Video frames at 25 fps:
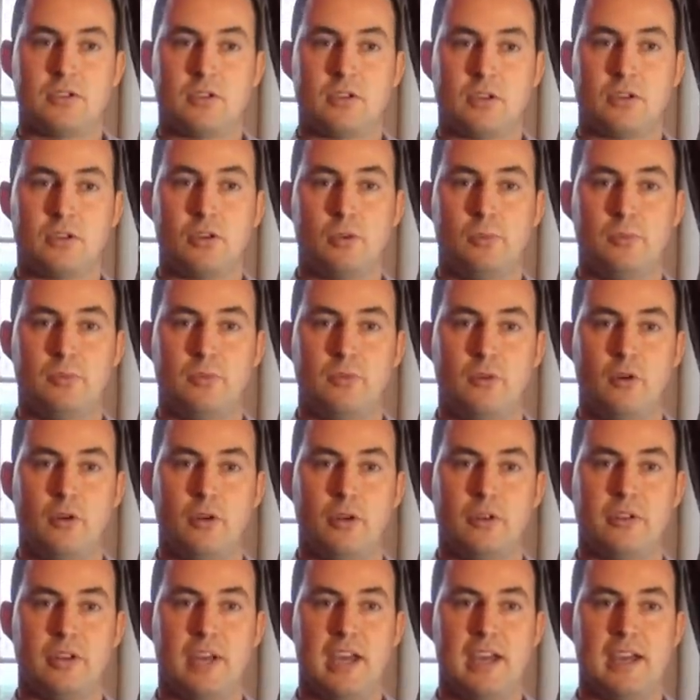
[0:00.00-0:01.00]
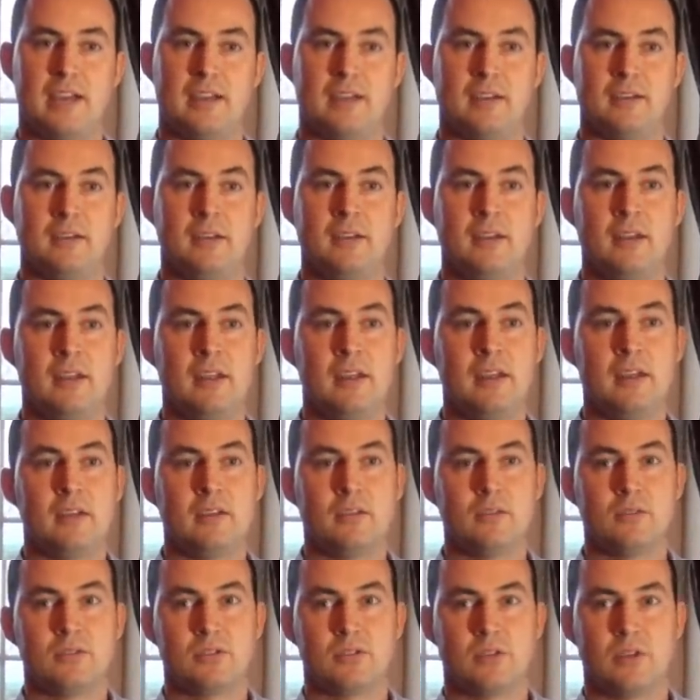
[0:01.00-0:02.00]
group photo taken,
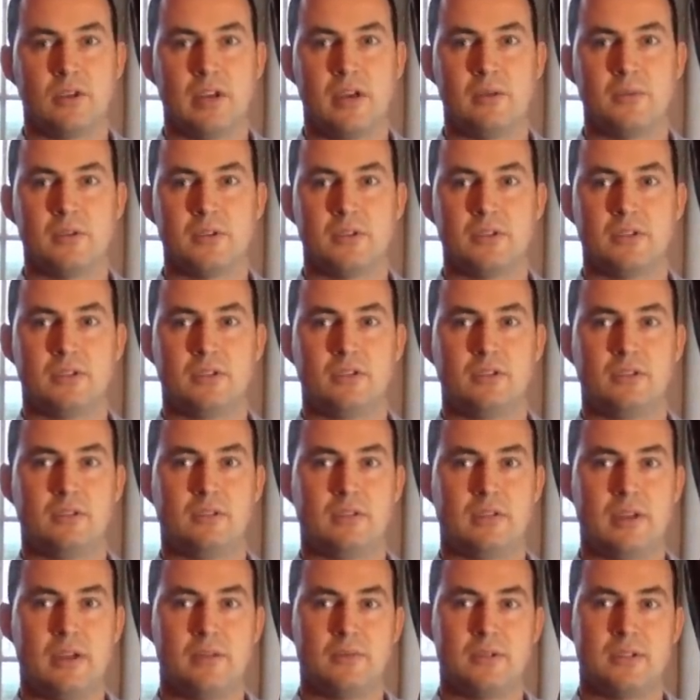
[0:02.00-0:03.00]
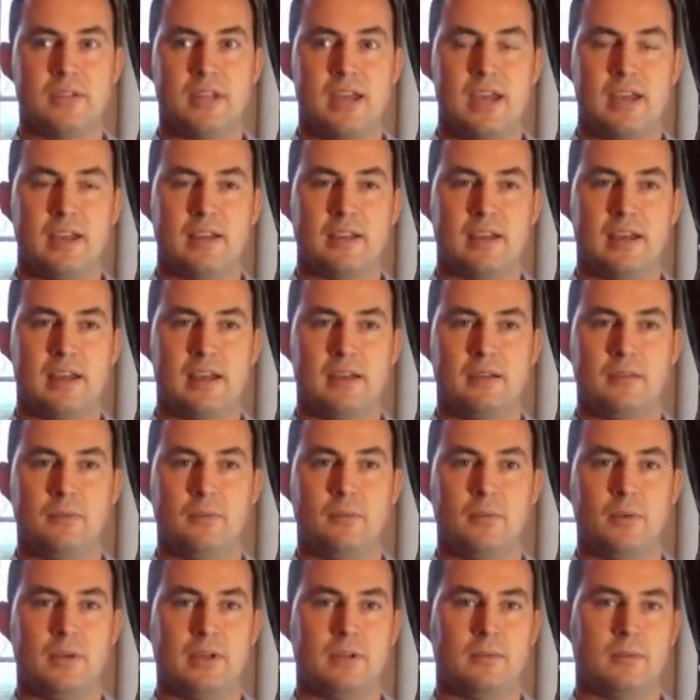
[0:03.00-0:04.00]
so that was that was taken, and
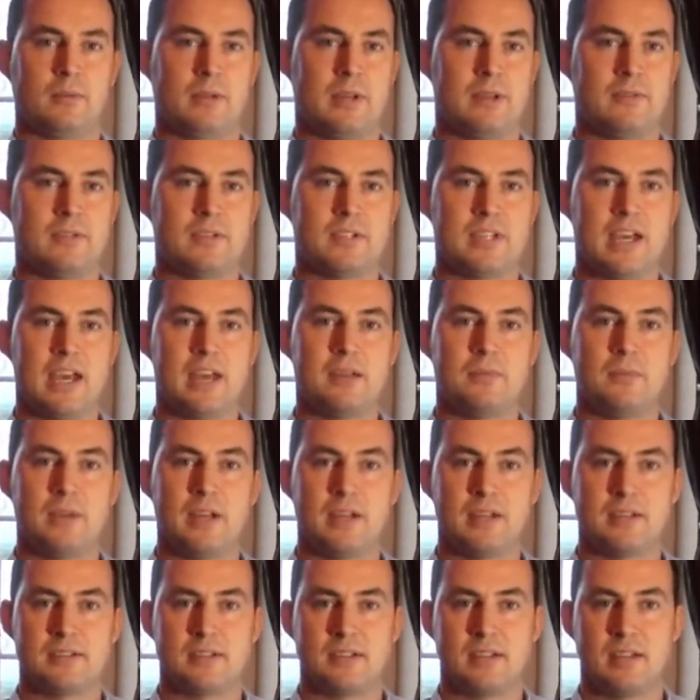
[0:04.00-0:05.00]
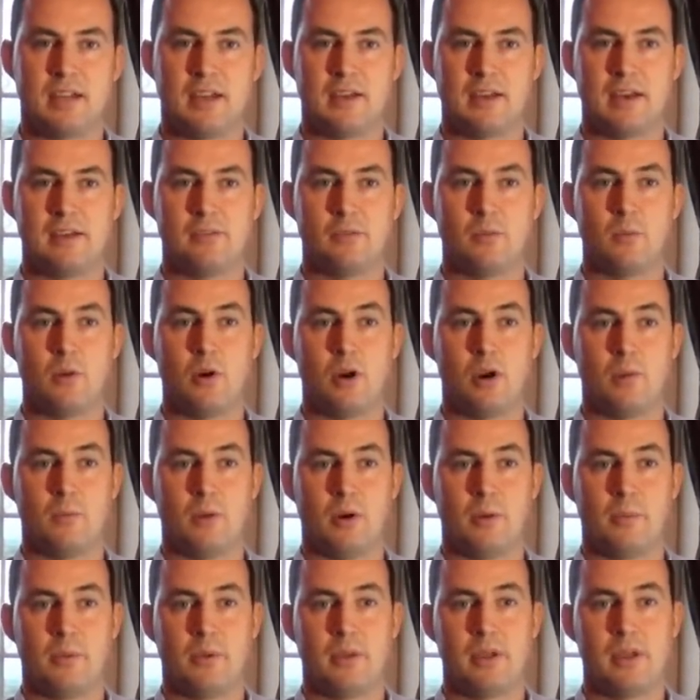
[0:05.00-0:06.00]
we were given ten minutes to have a
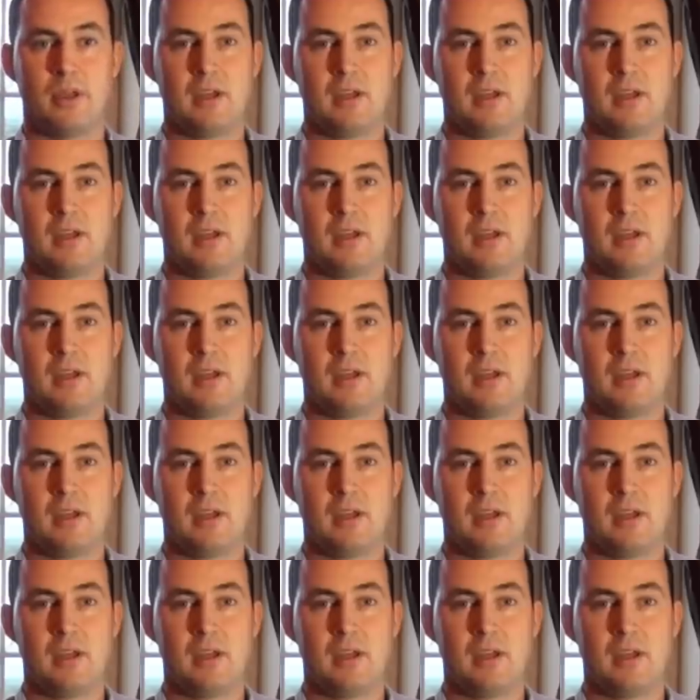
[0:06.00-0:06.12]
warm-up.